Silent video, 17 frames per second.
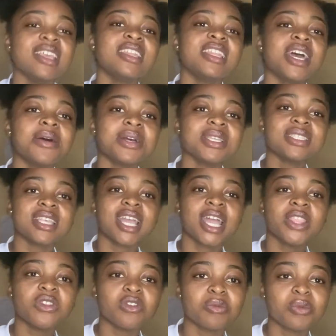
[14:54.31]
Now, what's the
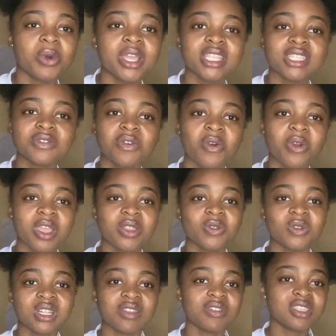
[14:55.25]
cutoff point for going
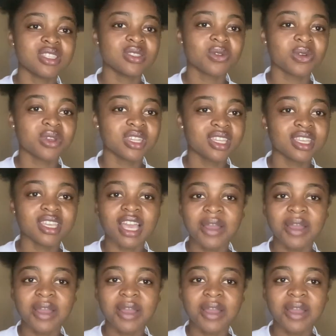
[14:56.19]
to Livingstone?